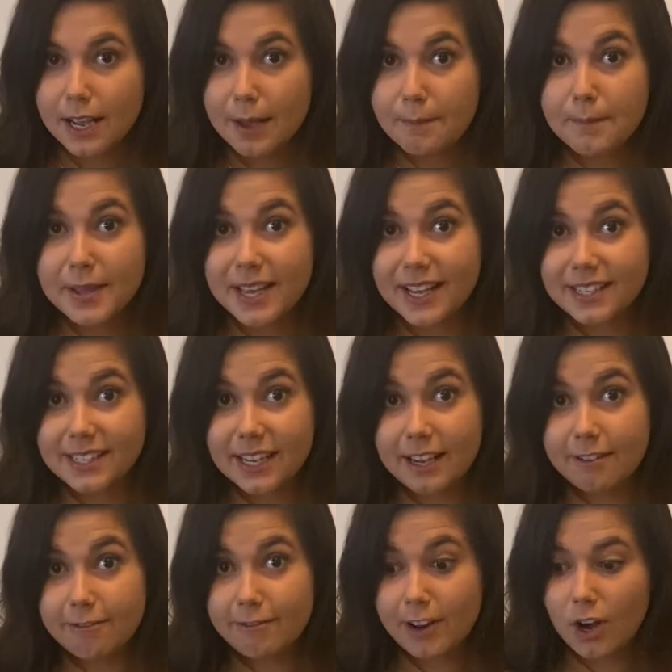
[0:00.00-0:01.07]
Because it can
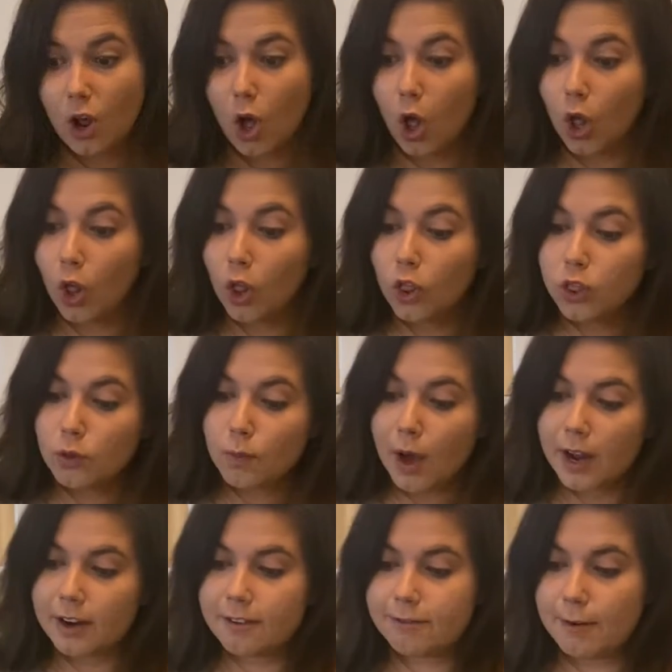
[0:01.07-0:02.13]
fit all the
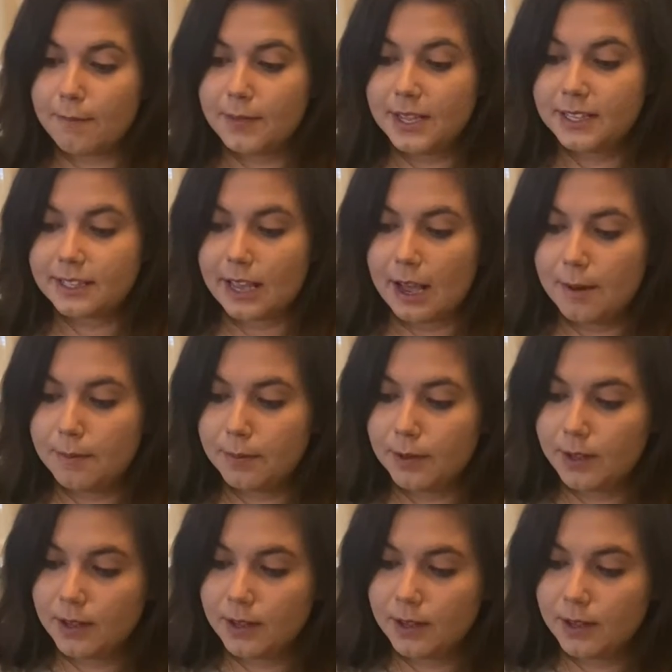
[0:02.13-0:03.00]
water from this cup